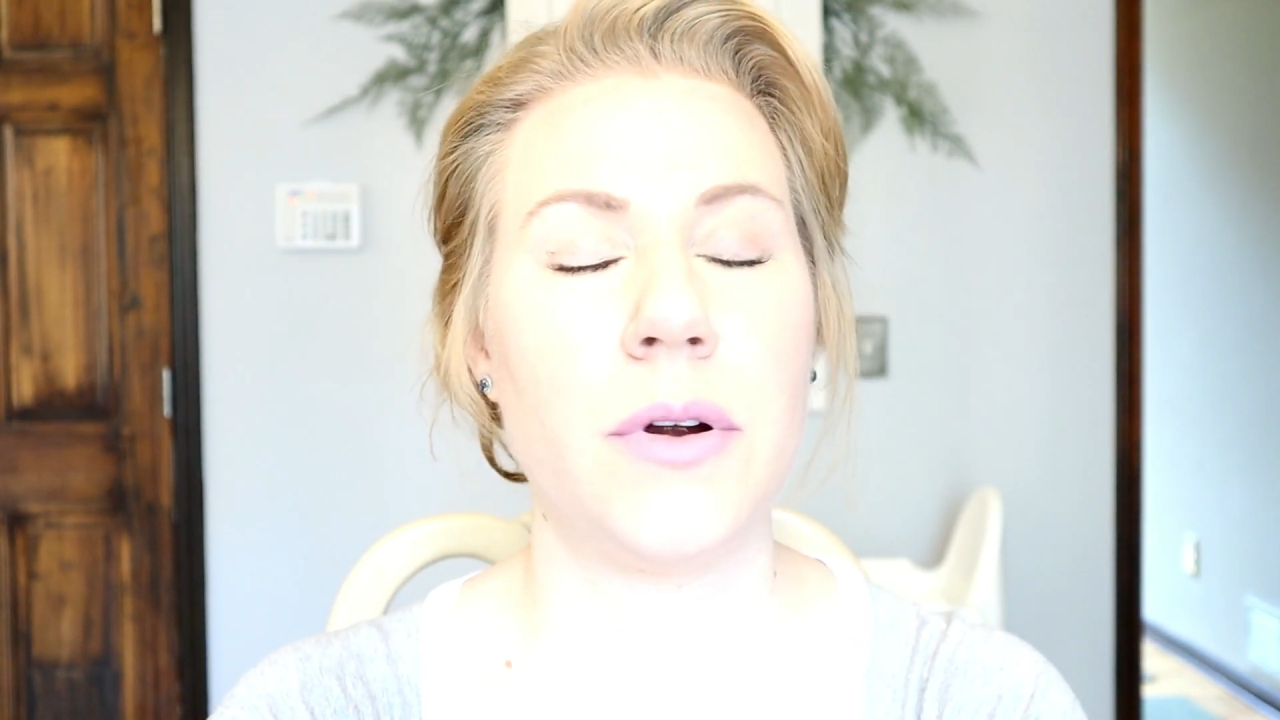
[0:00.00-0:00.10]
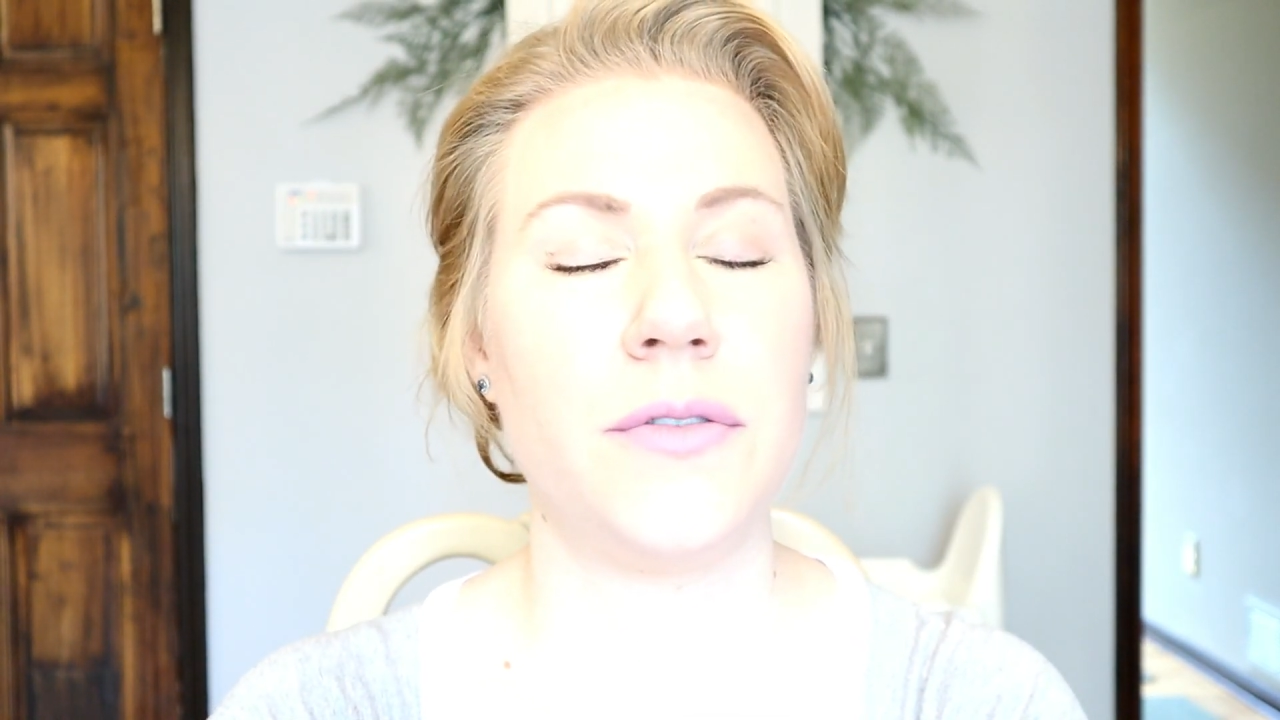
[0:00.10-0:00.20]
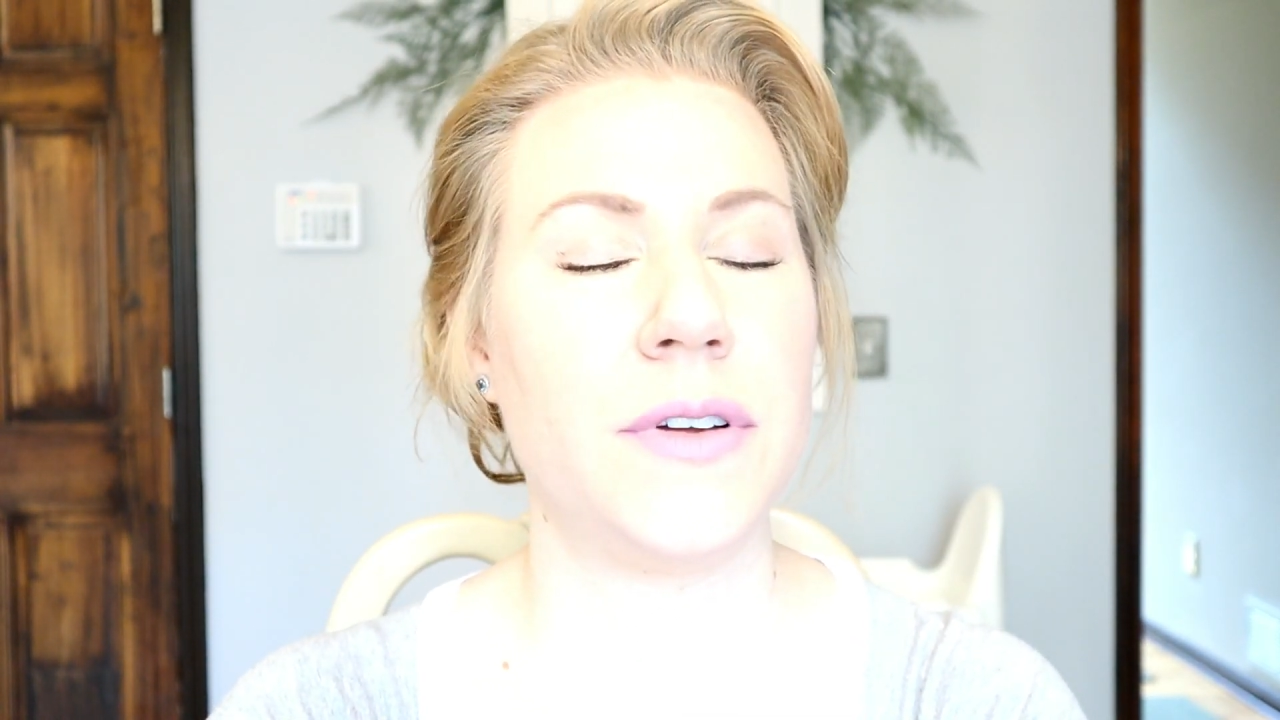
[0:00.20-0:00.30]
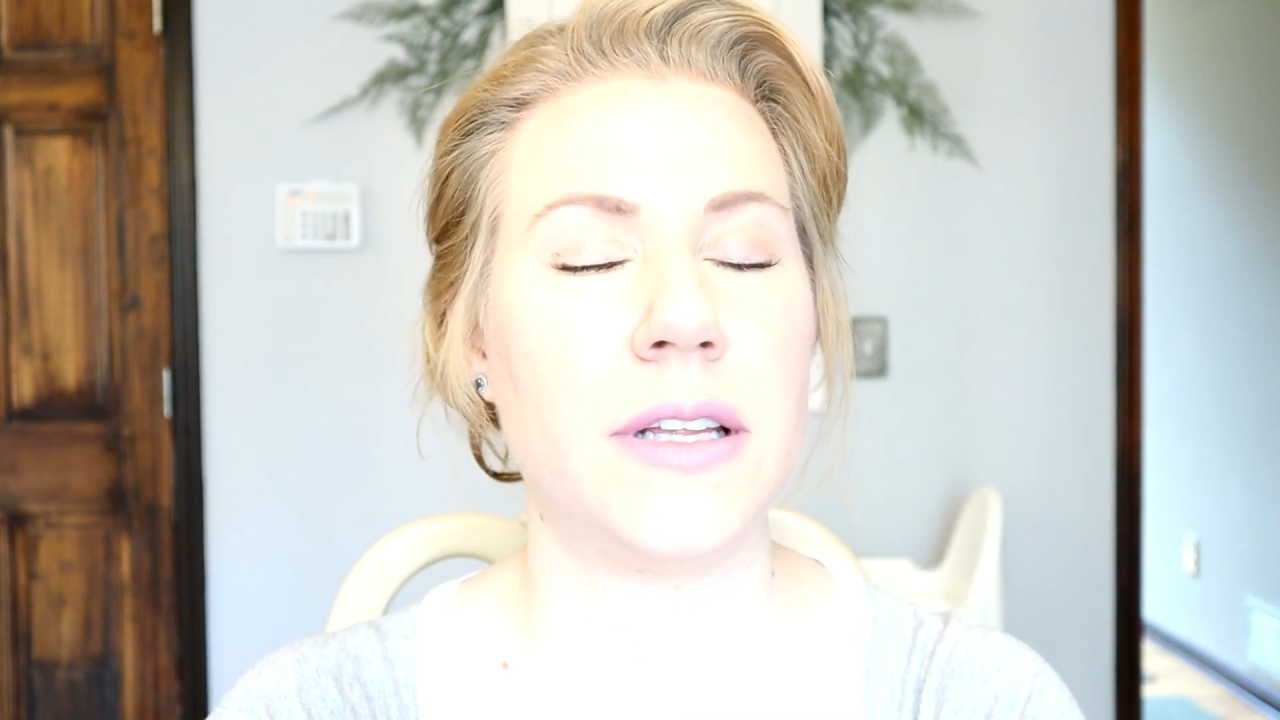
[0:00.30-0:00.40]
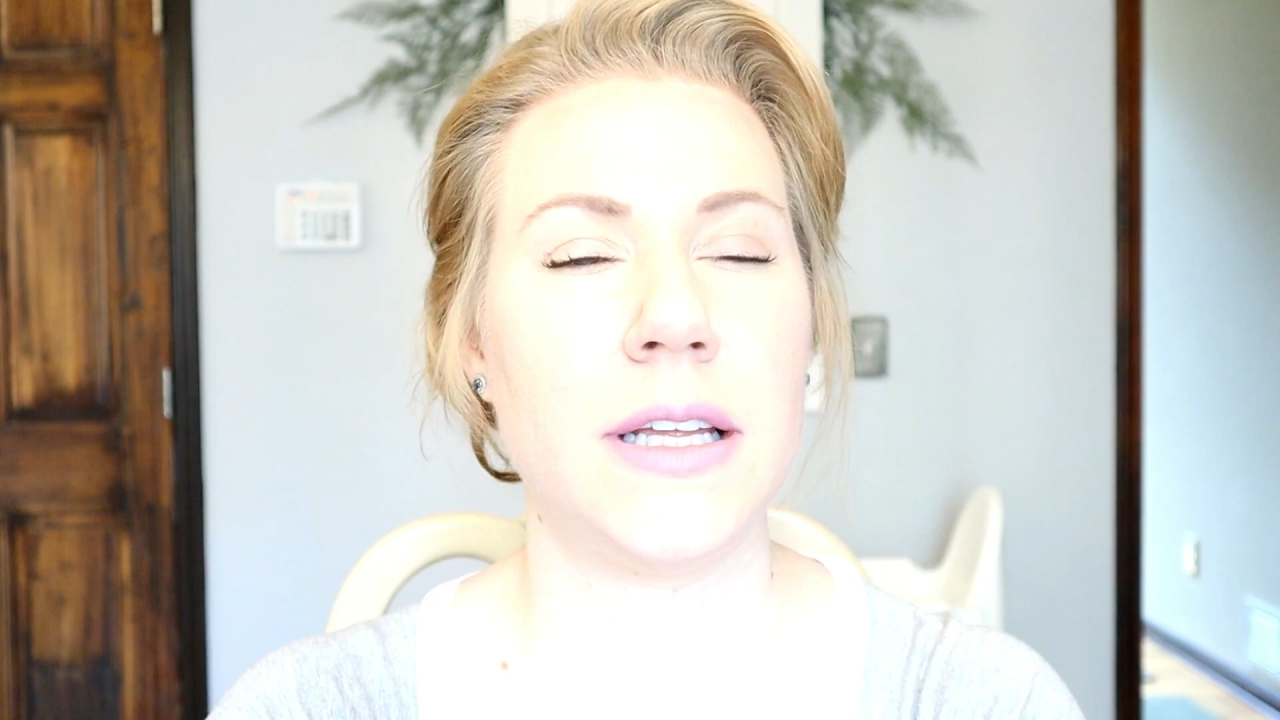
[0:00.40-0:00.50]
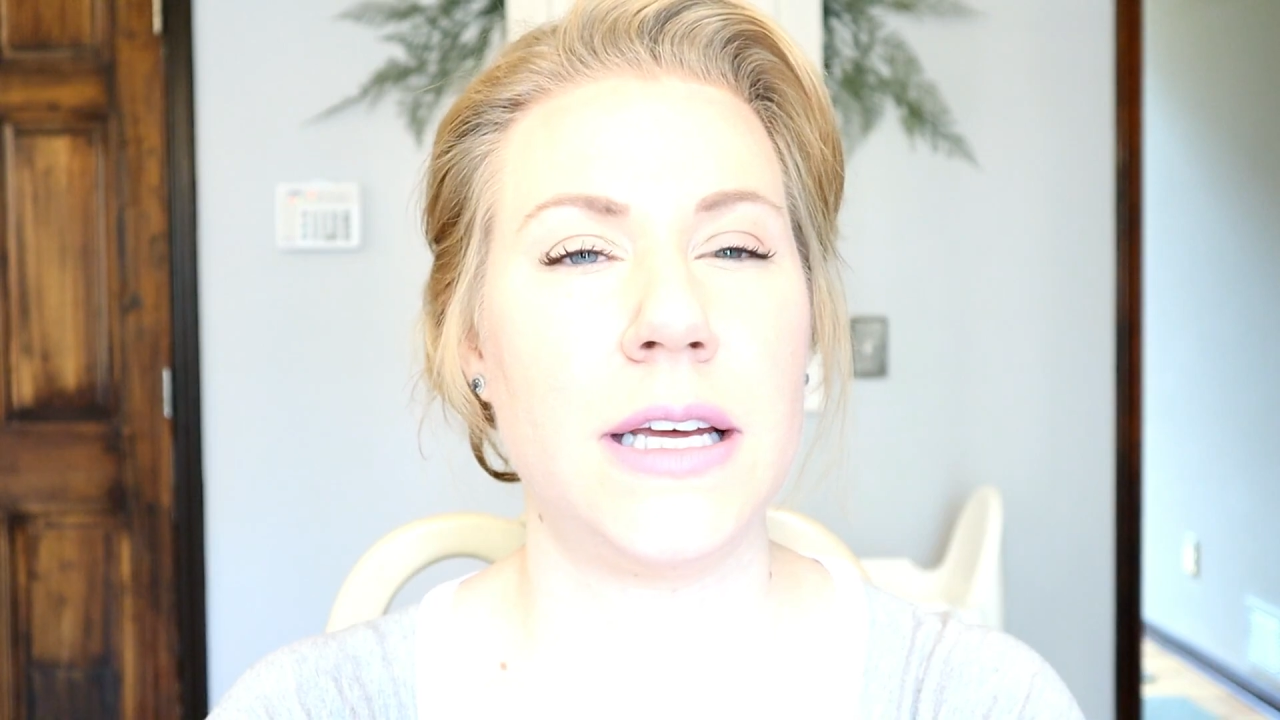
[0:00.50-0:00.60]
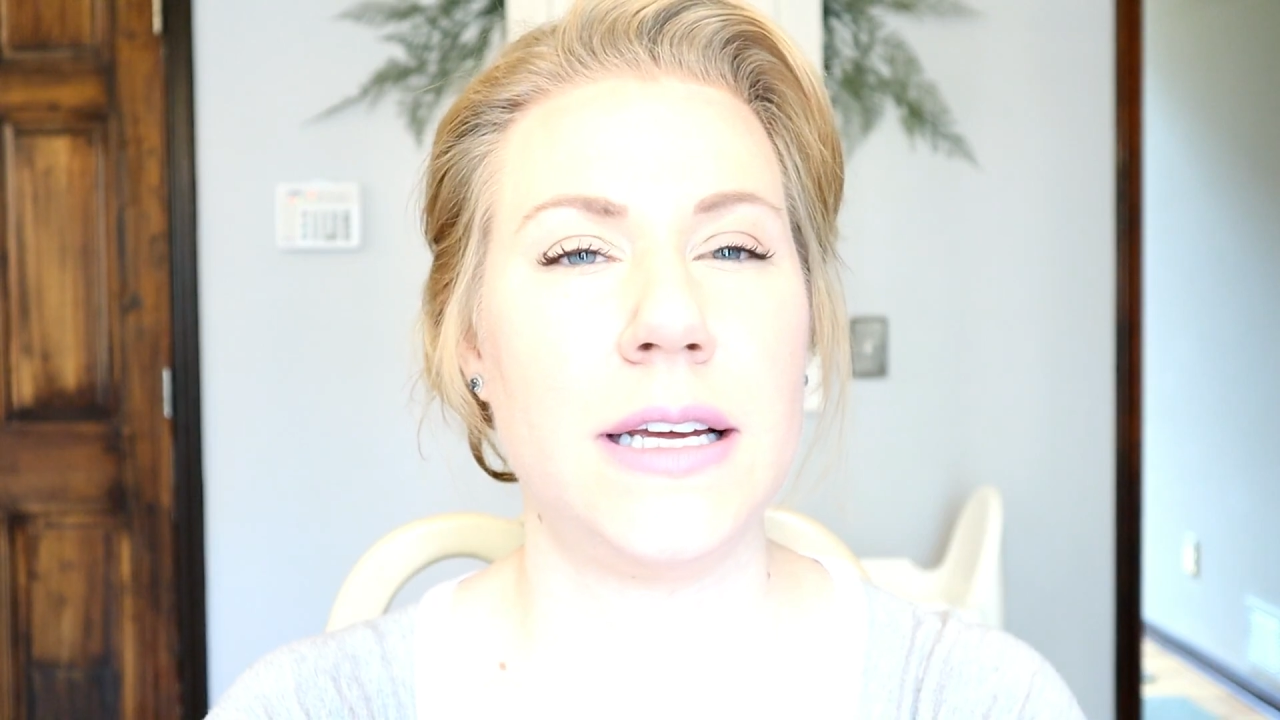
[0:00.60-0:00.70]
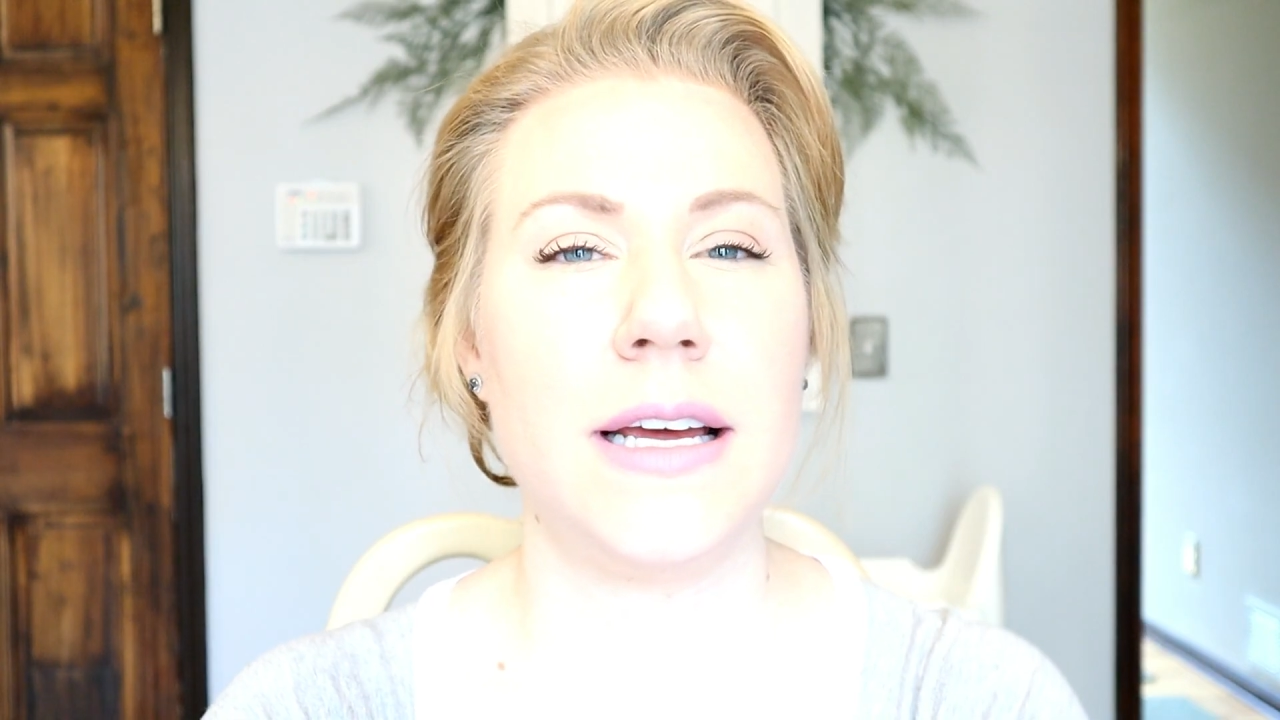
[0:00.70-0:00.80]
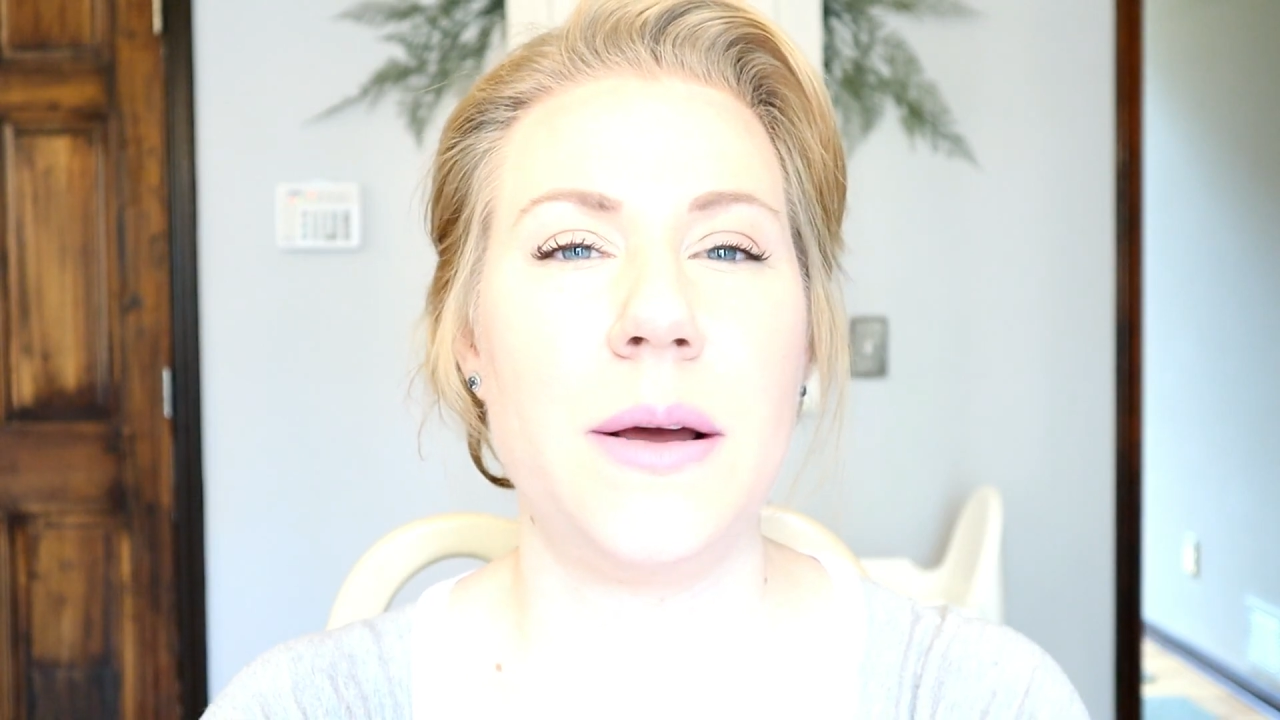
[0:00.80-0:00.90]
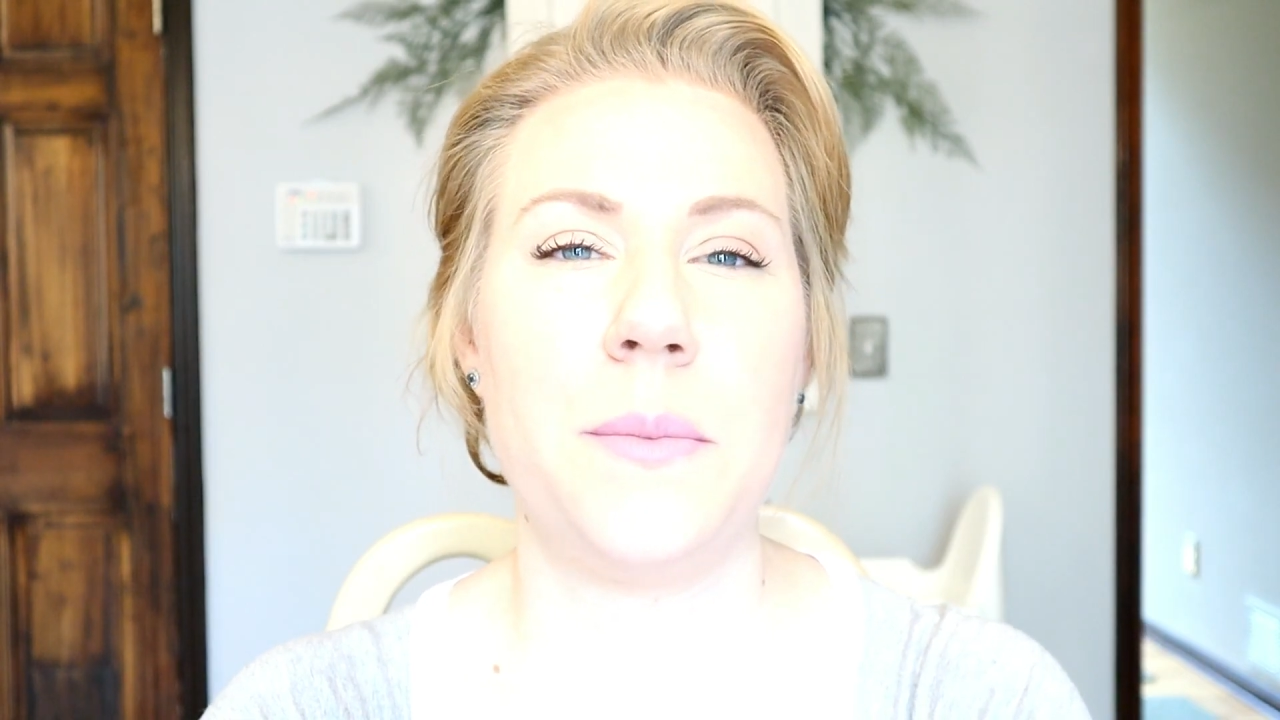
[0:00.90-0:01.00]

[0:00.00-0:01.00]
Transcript: perfectly.